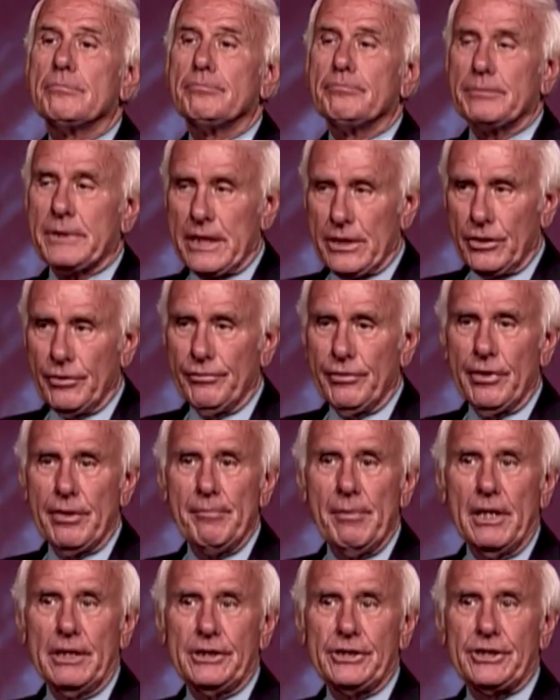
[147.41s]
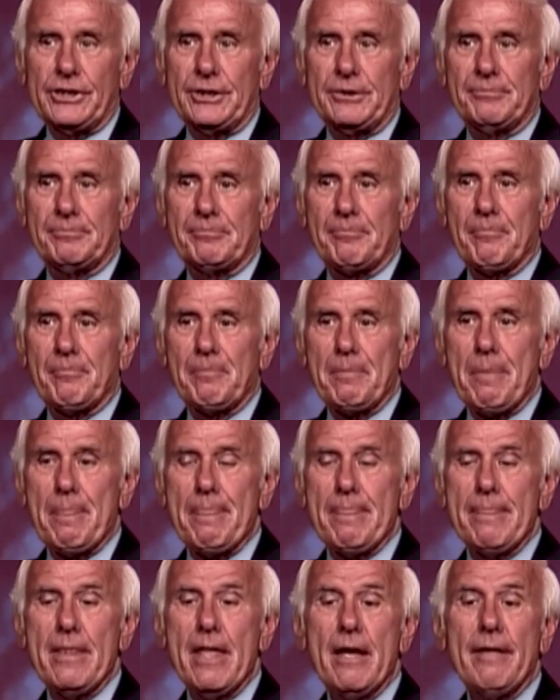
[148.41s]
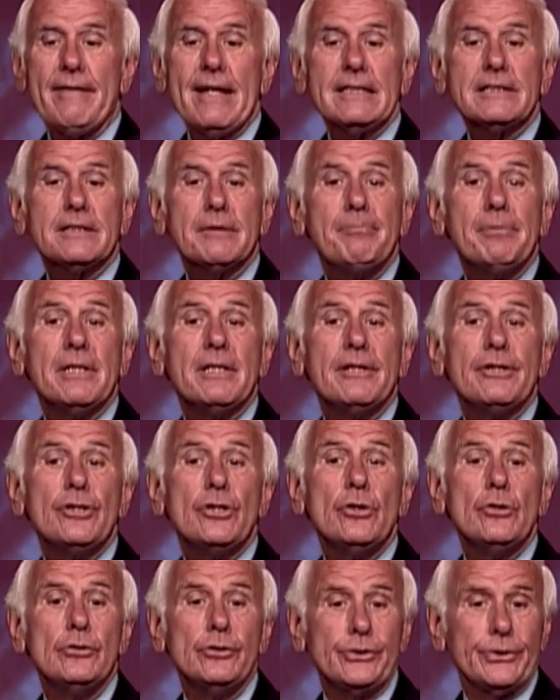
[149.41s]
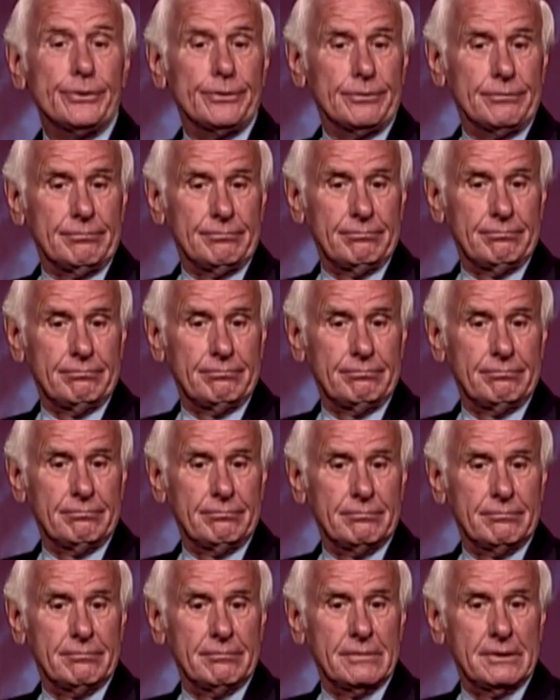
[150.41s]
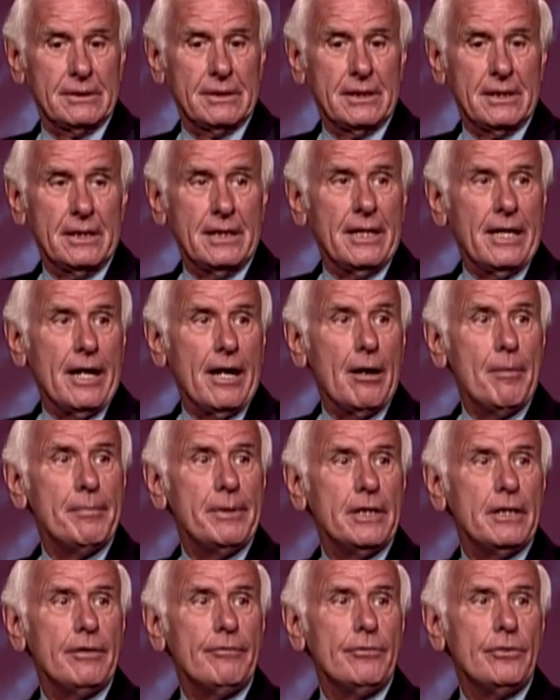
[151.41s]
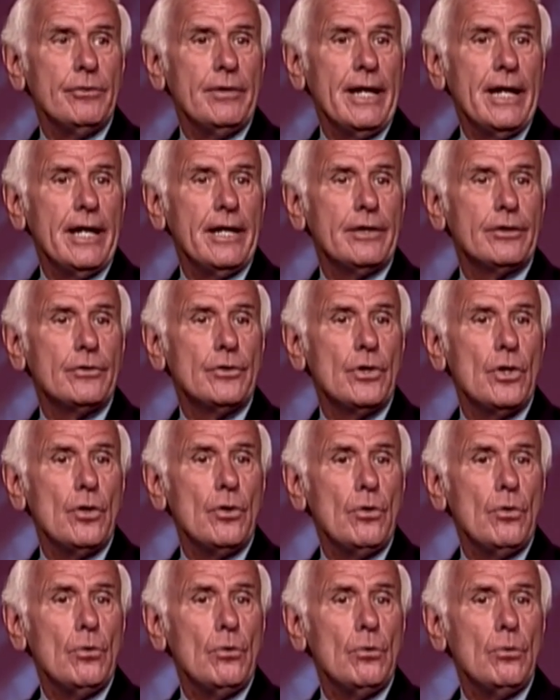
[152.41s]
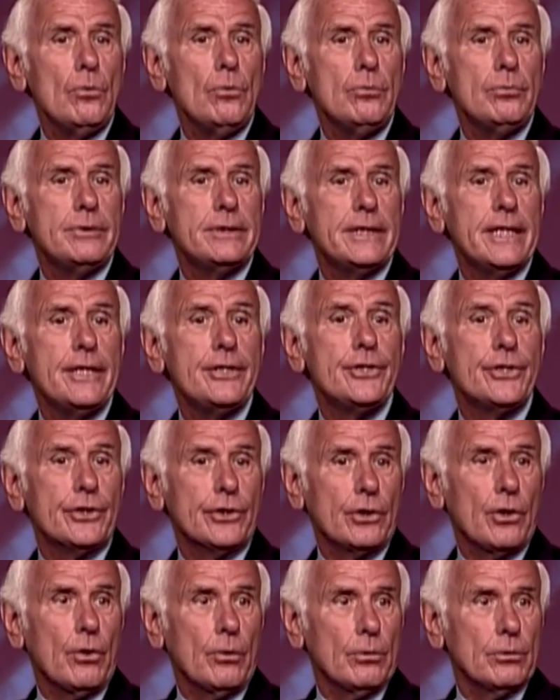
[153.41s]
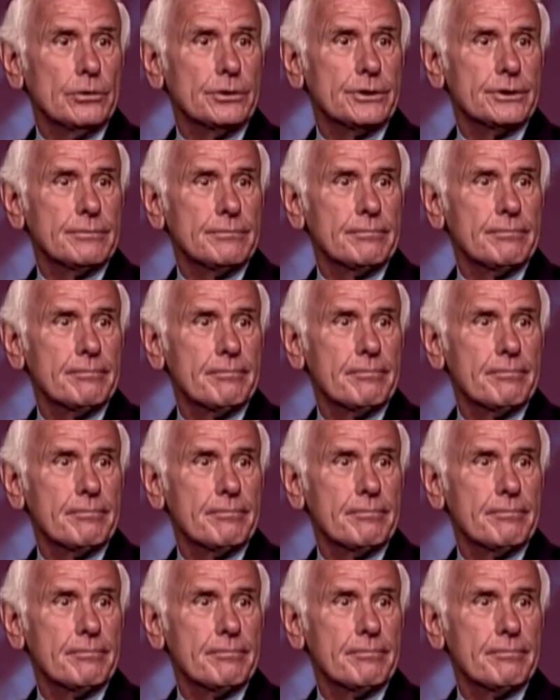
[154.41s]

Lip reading: Thank you very much. Now that's a bit unusual. How many of you had no 10-year goals?